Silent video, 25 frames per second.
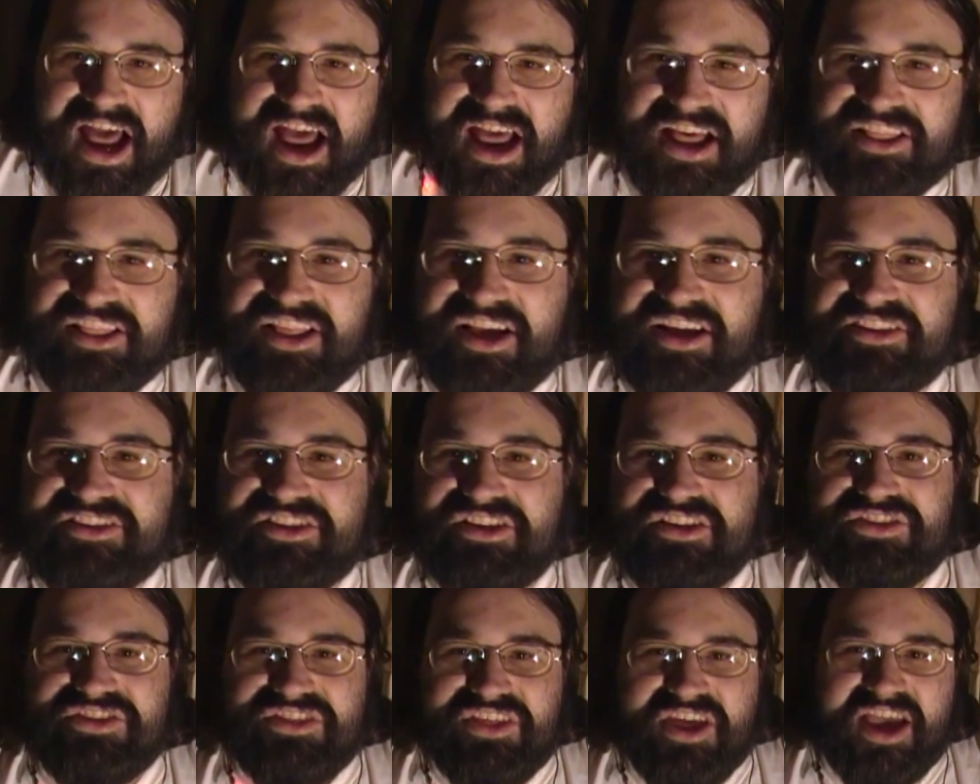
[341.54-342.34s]
I'd like
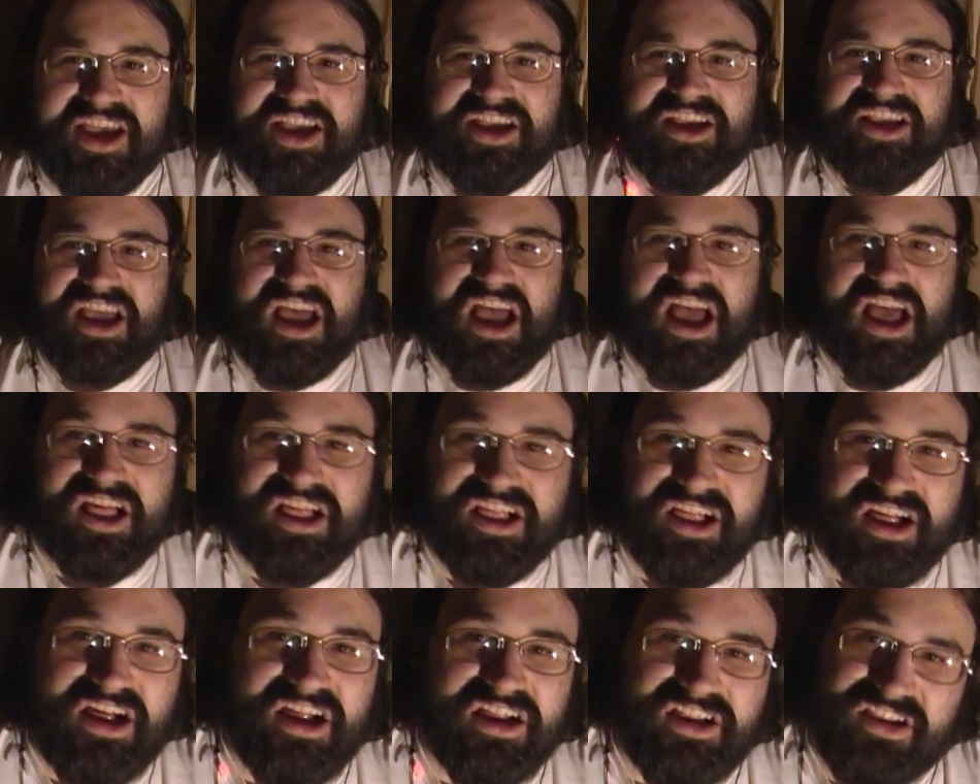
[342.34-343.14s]
to thank
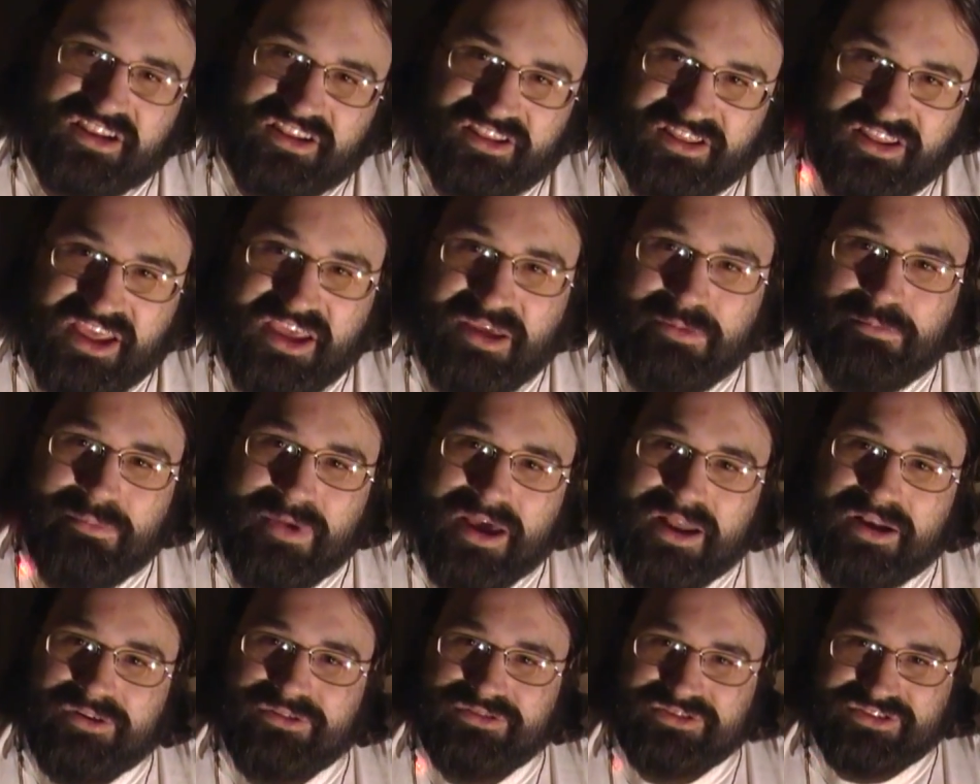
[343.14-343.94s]
Lee
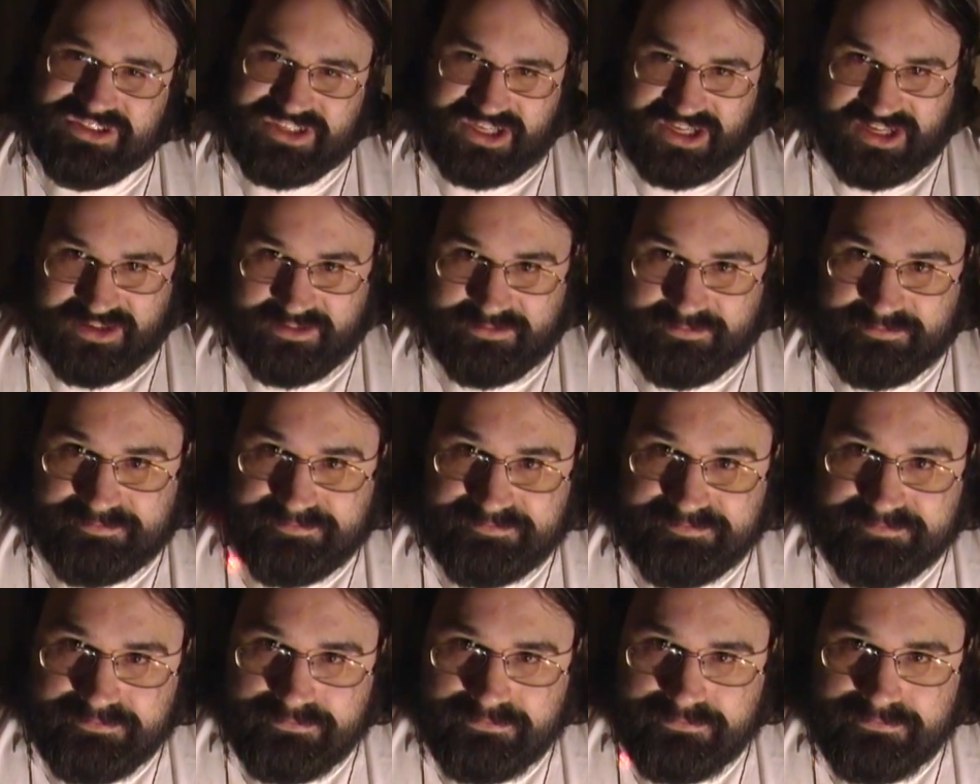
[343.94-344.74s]
Mendelsohn,
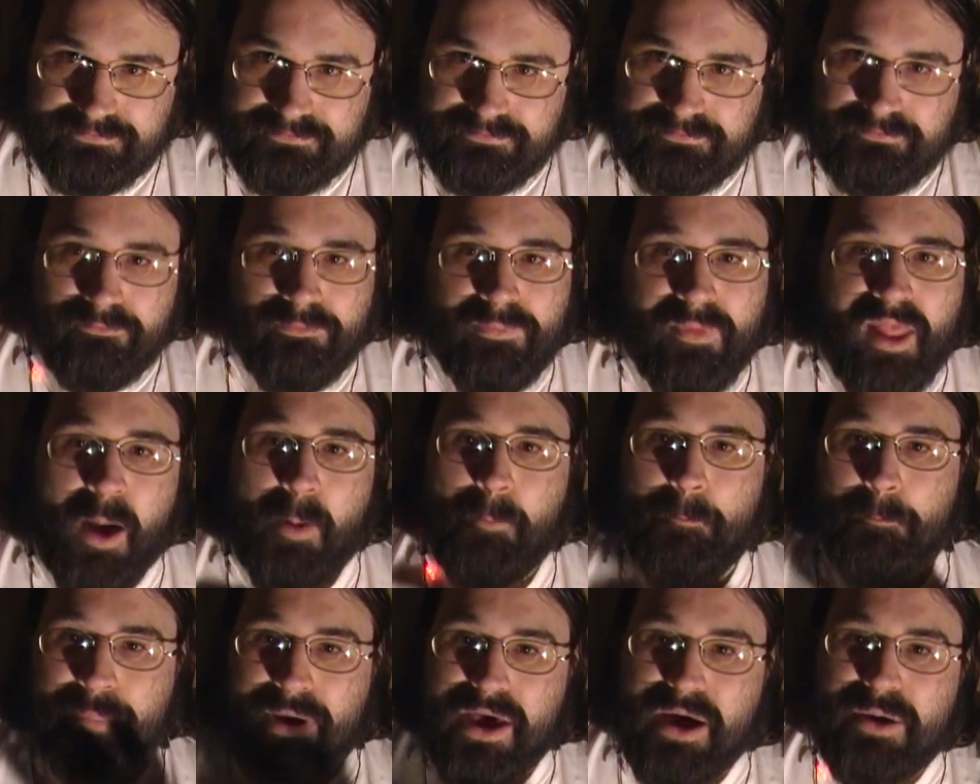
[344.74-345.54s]

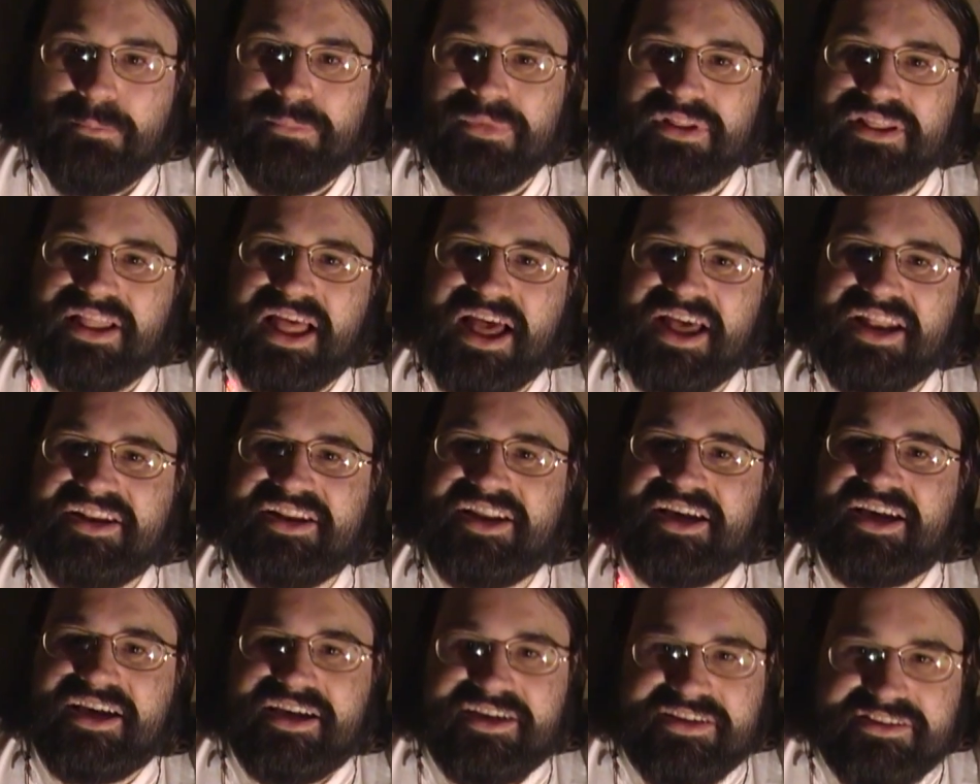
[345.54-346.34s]
Bill
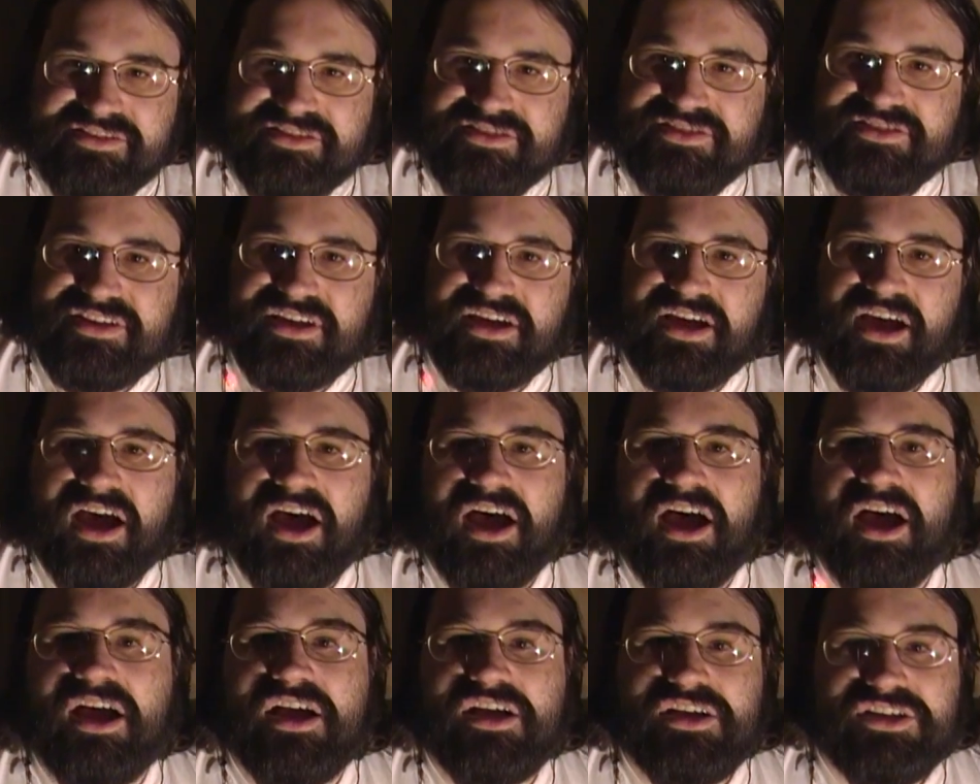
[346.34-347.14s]
Melendez,
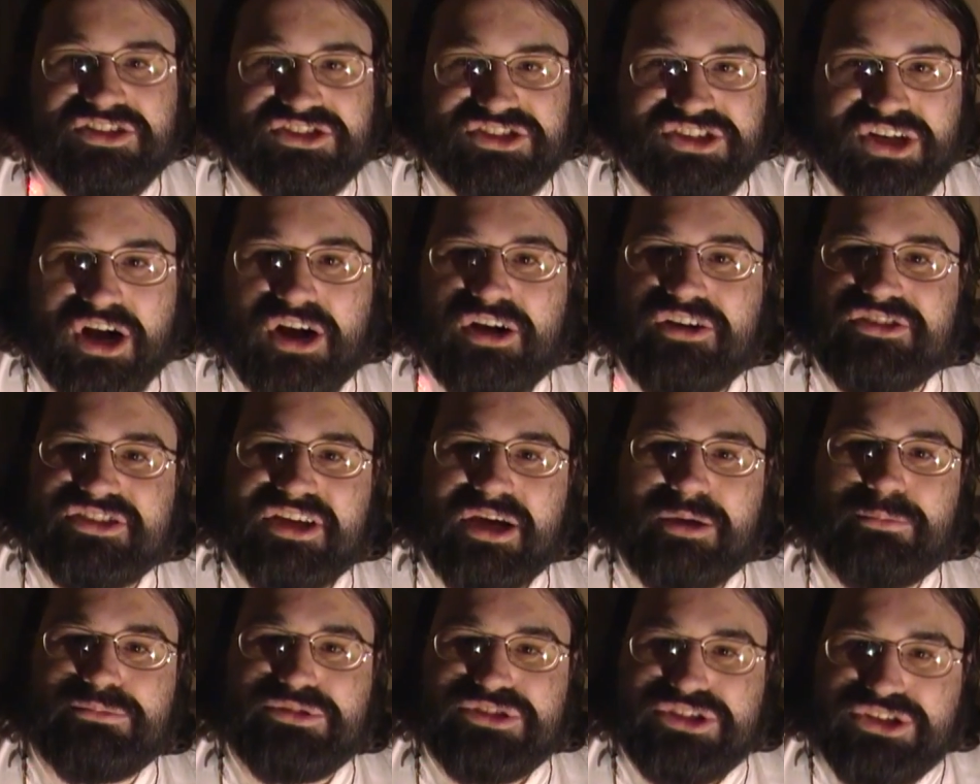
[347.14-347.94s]
Charles
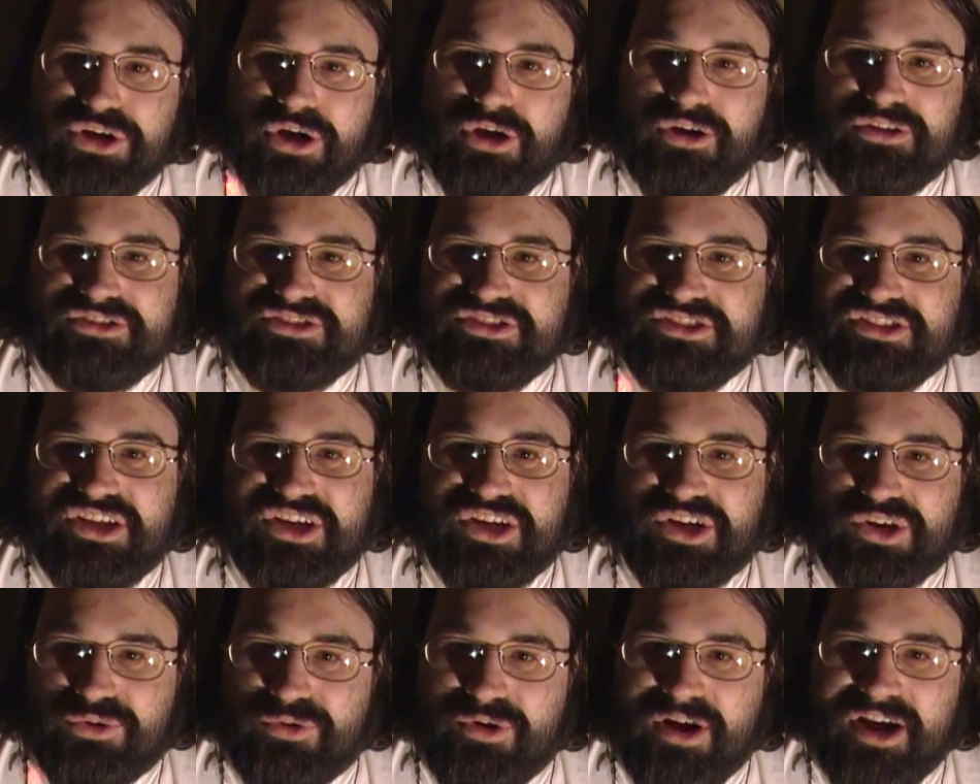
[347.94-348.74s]
M. Schultz,
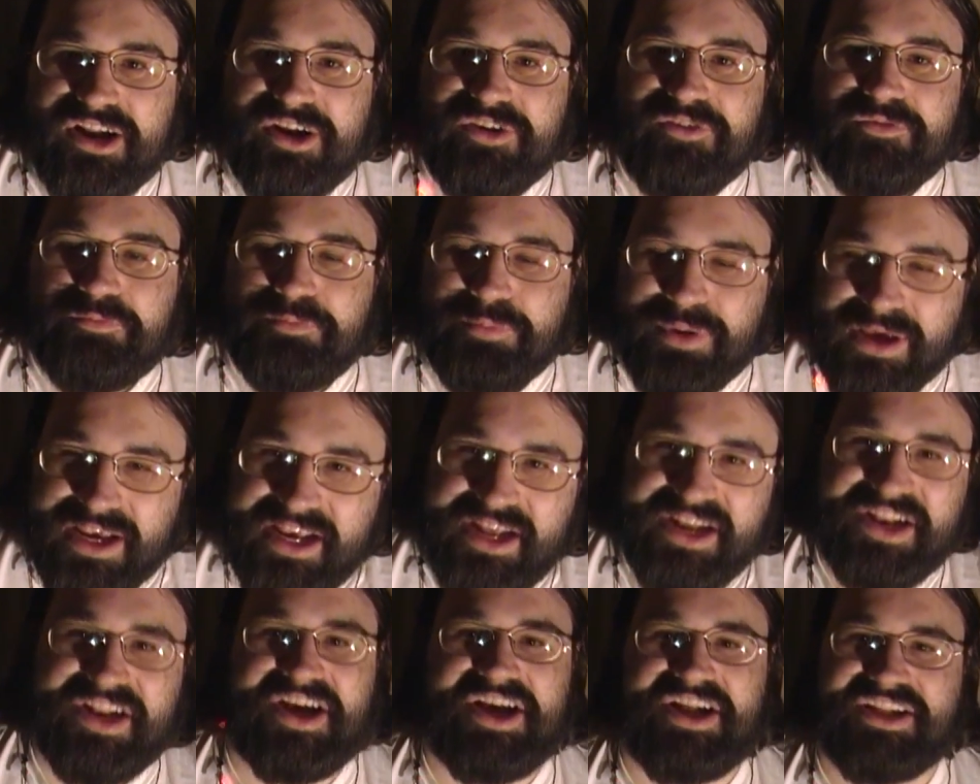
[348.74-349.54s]
the creator of
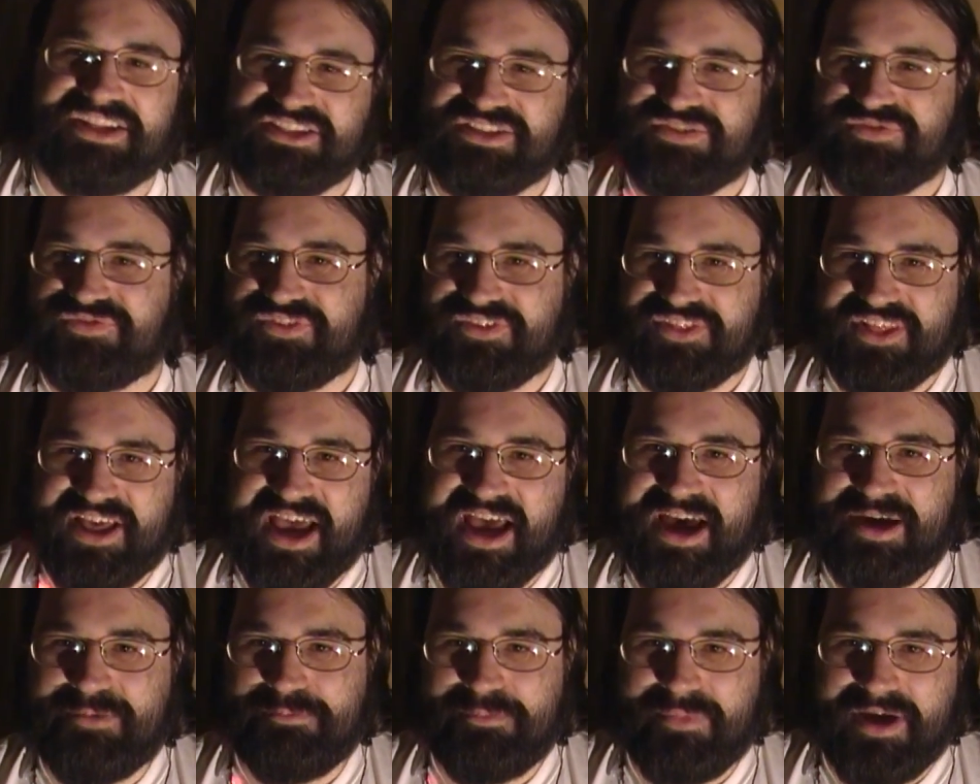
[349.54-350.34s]
Peanuts for
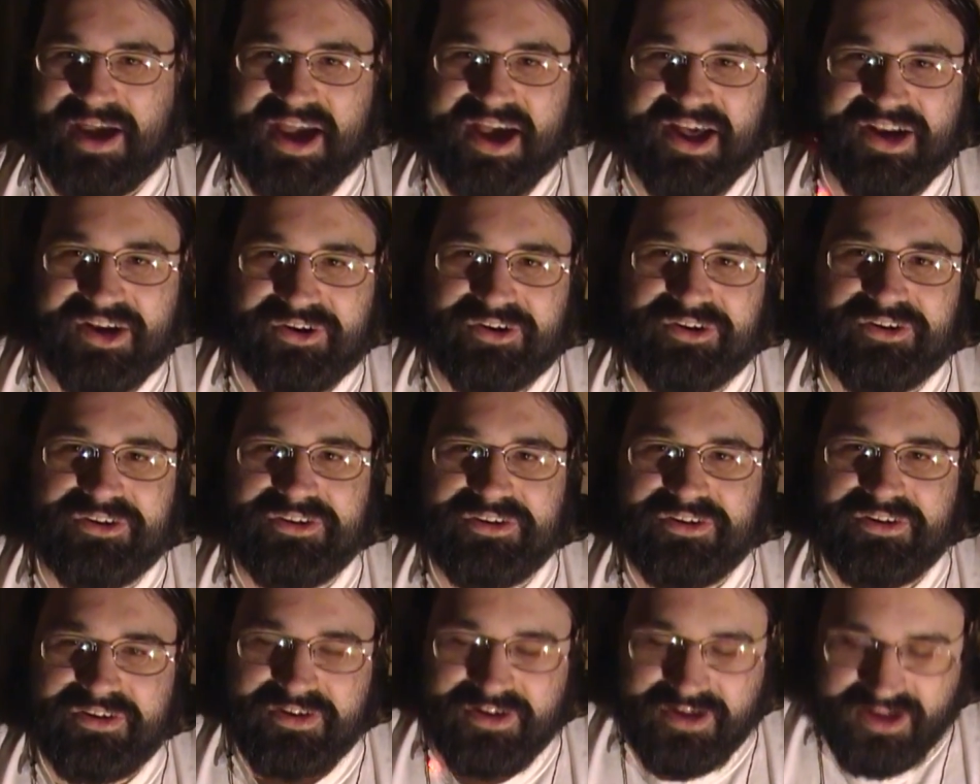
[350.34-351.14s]
that matter.
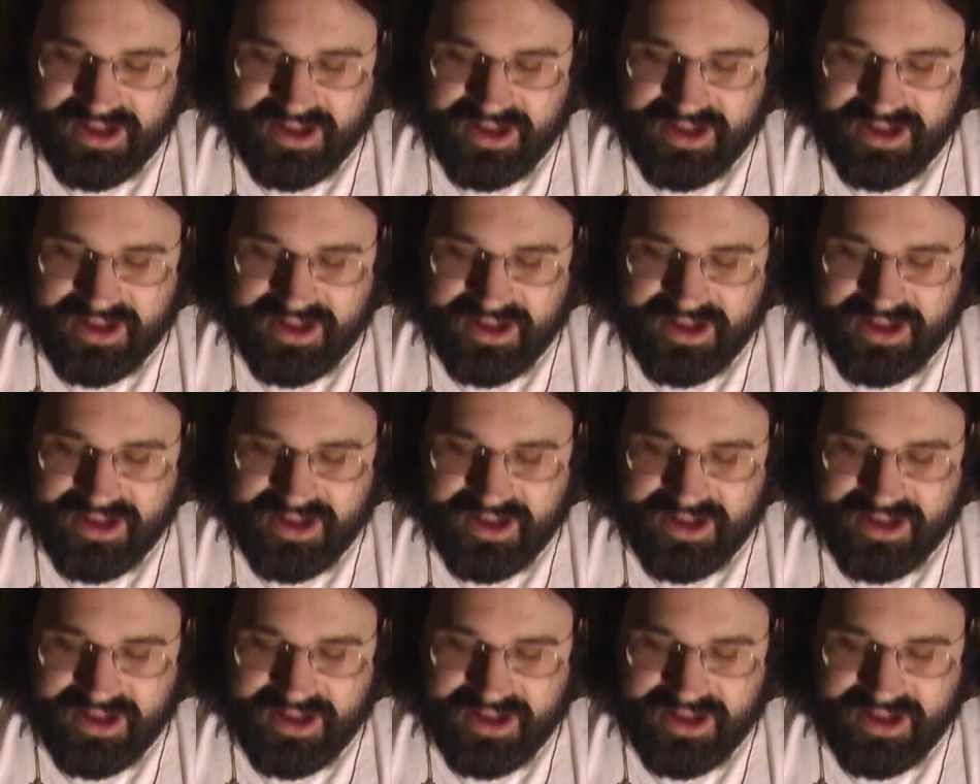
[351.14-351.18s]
